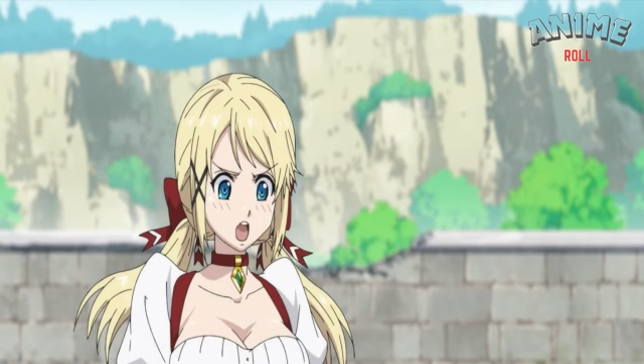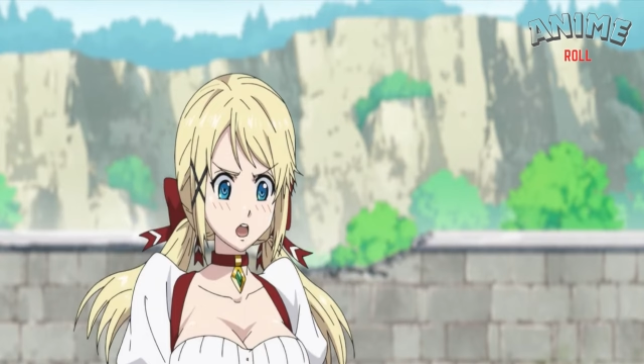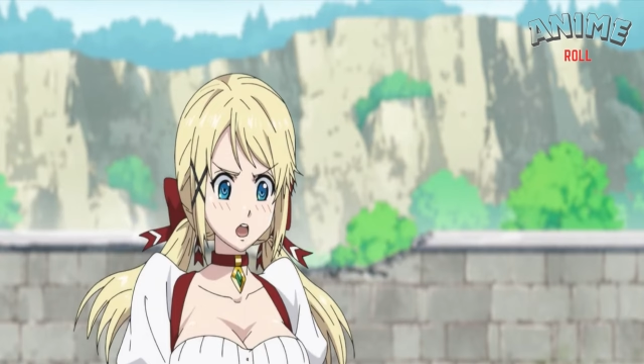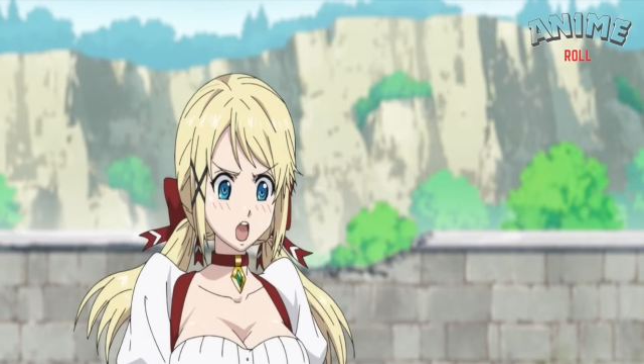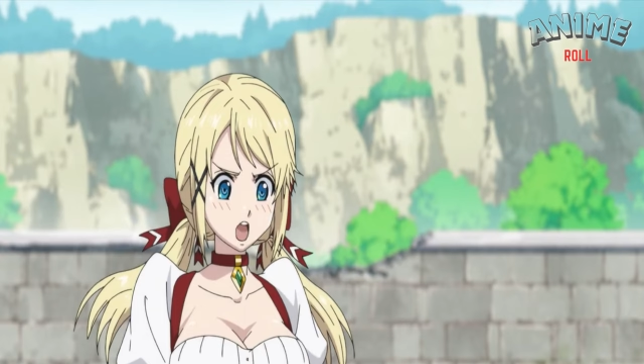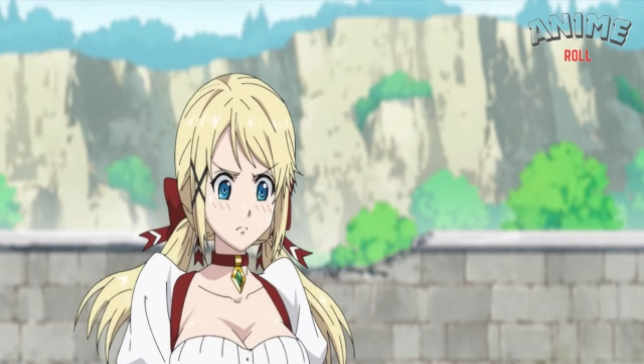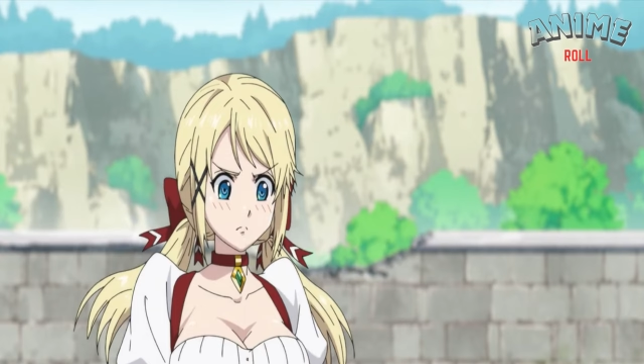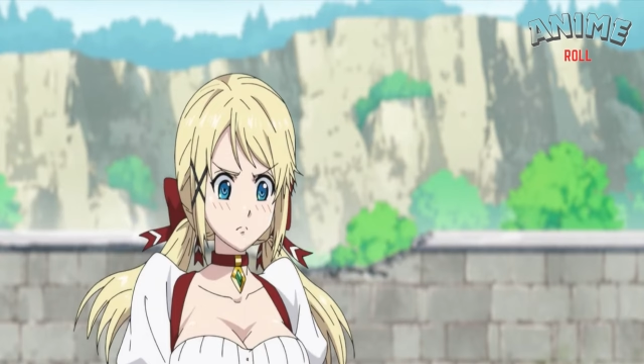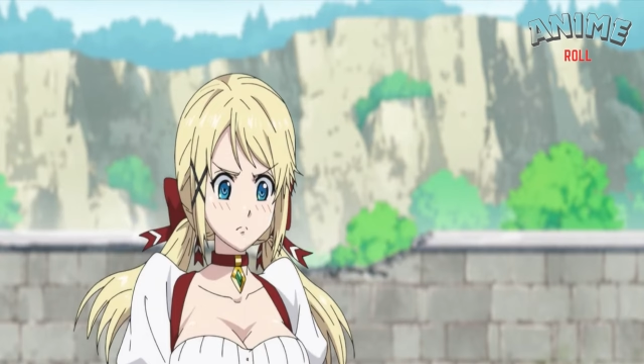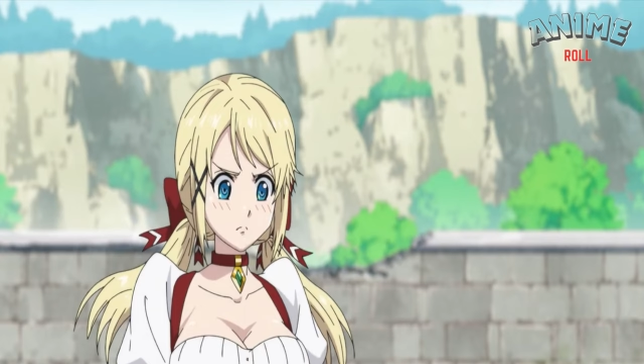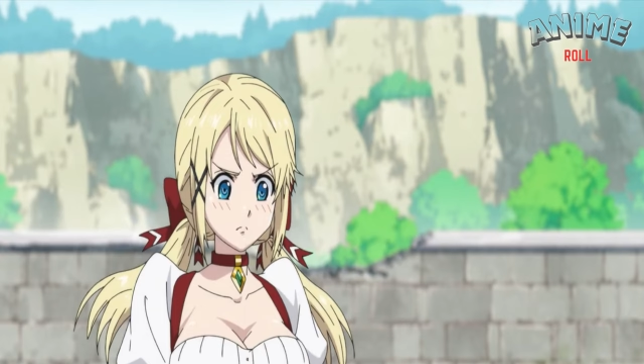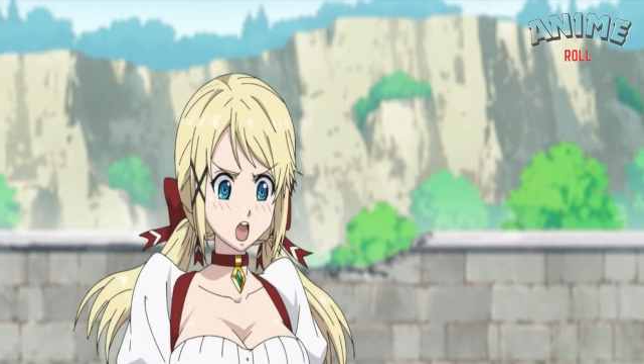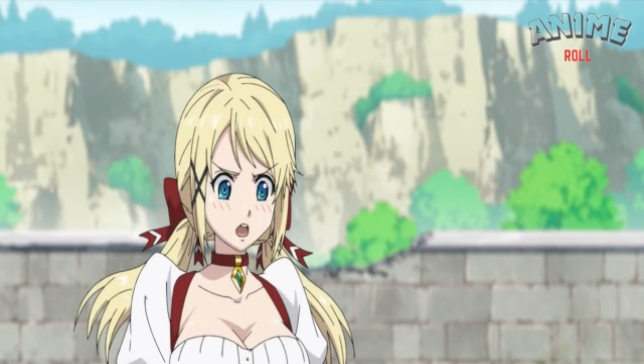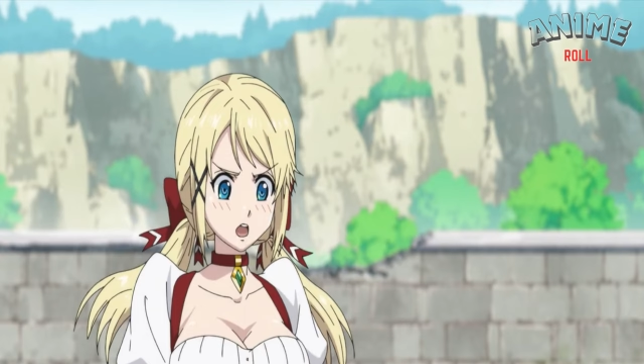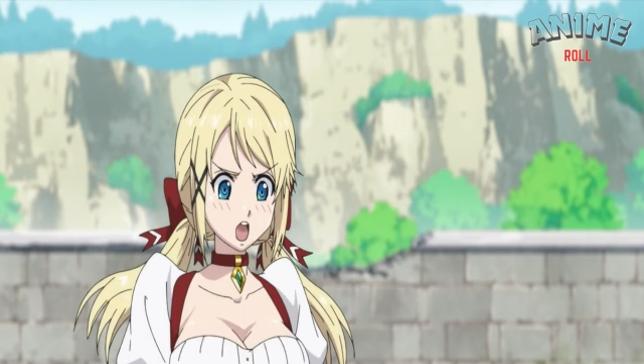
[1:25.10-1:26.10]
about Tuca
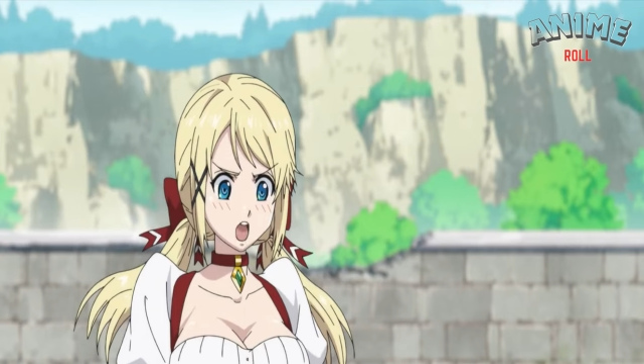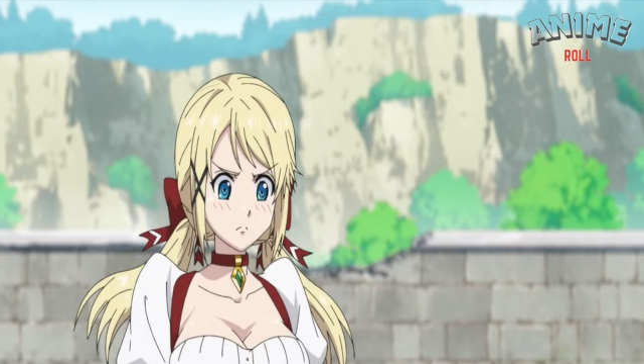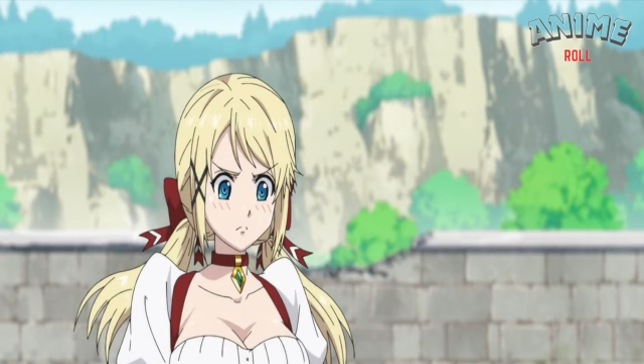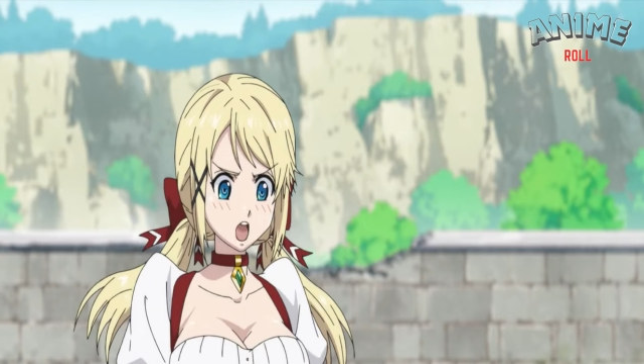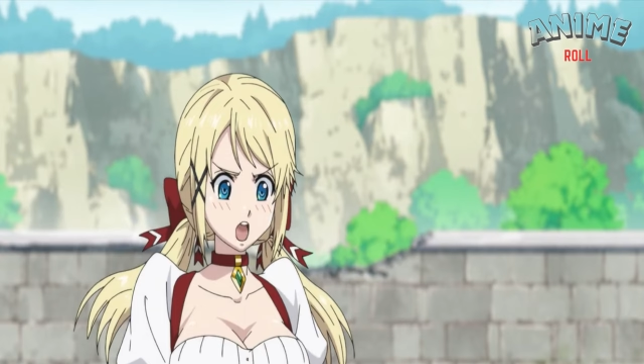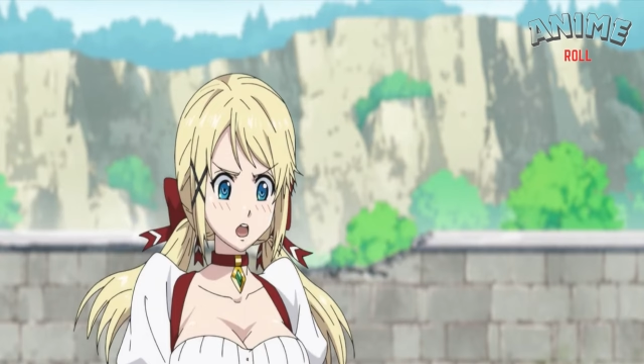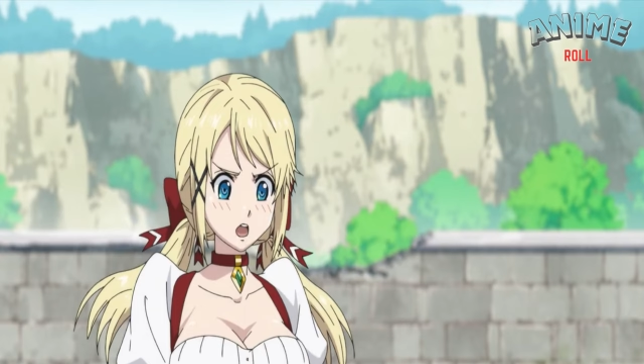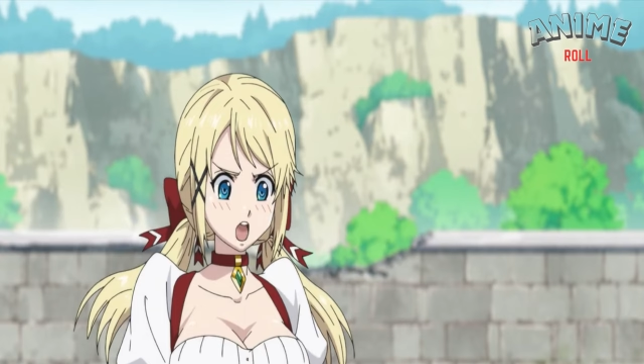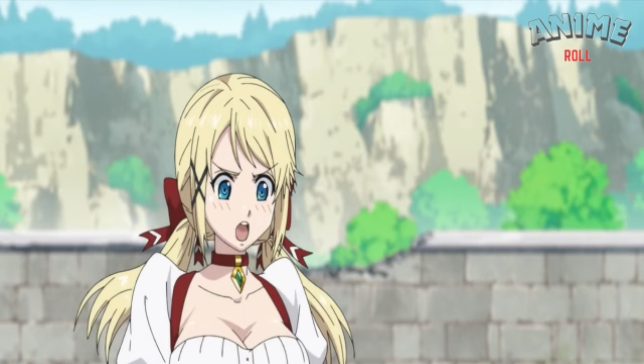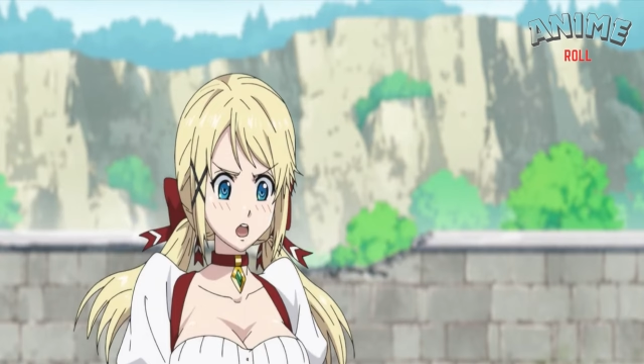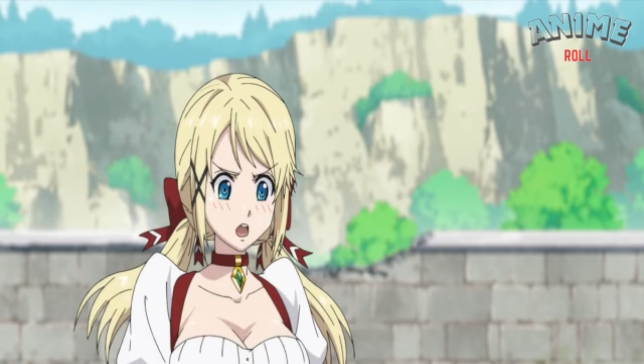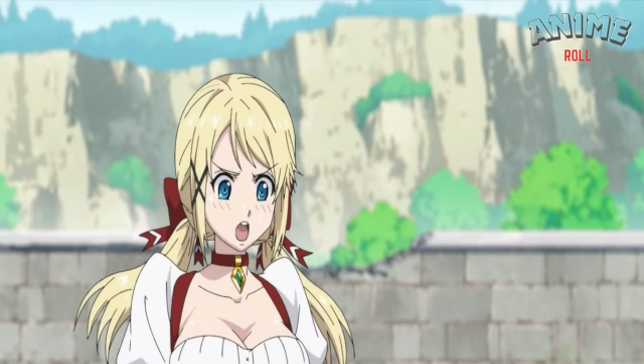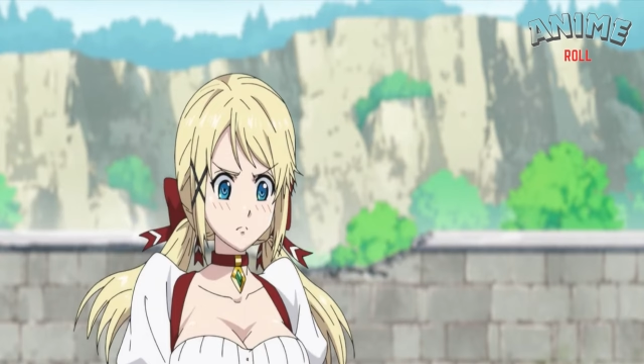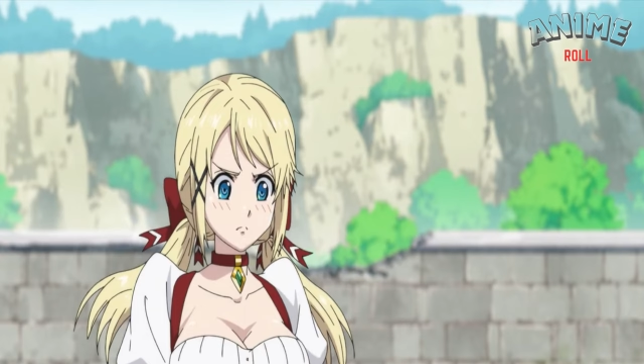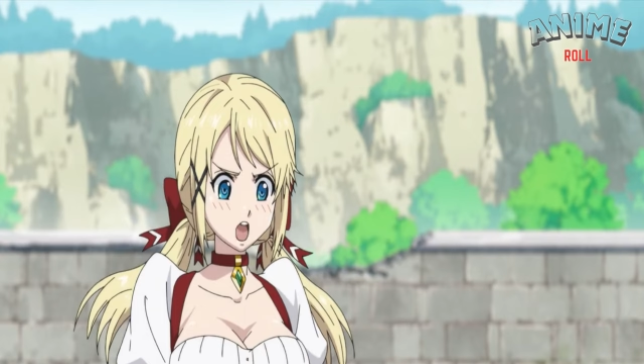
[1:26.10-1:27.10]
not thinking about their
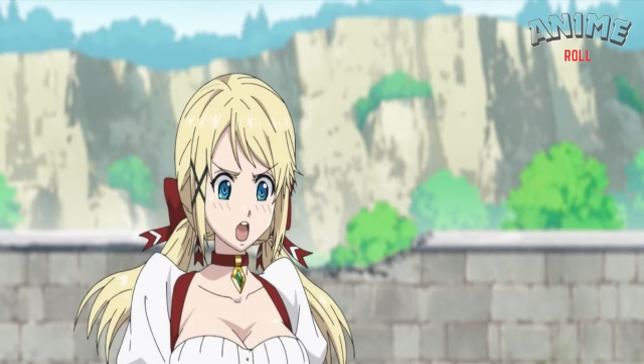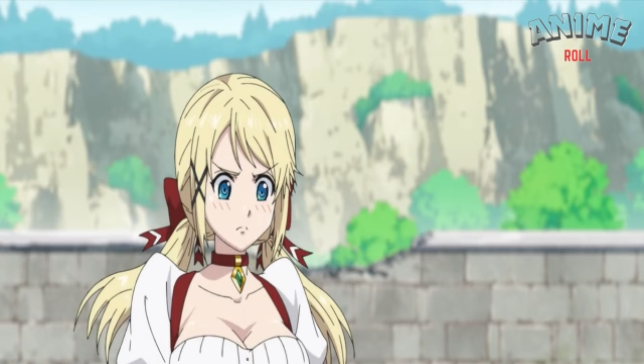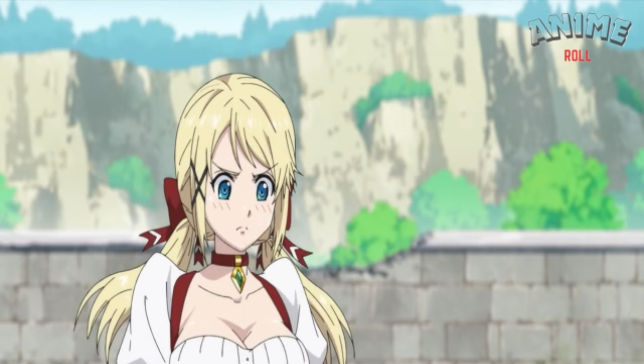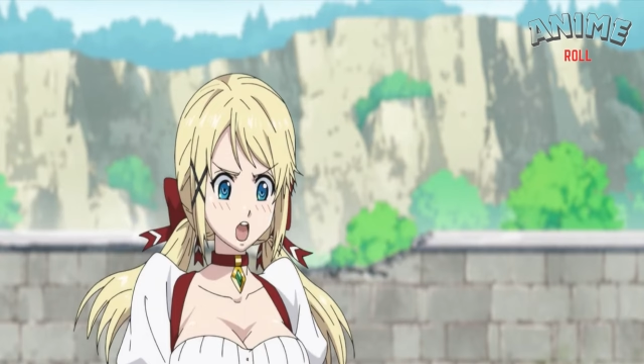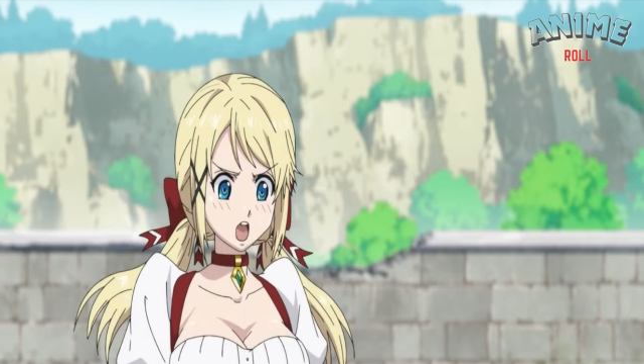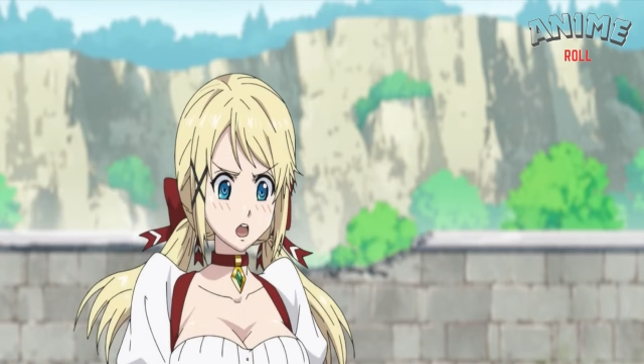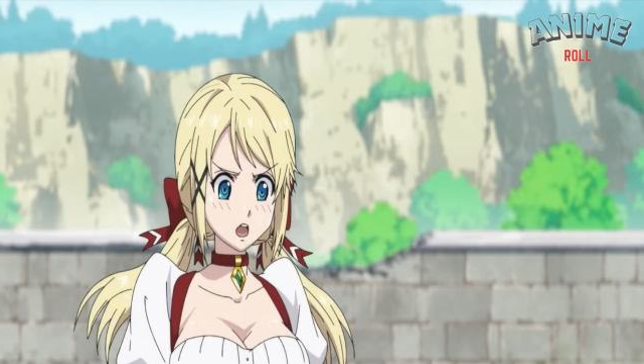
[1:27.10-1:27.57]
safety,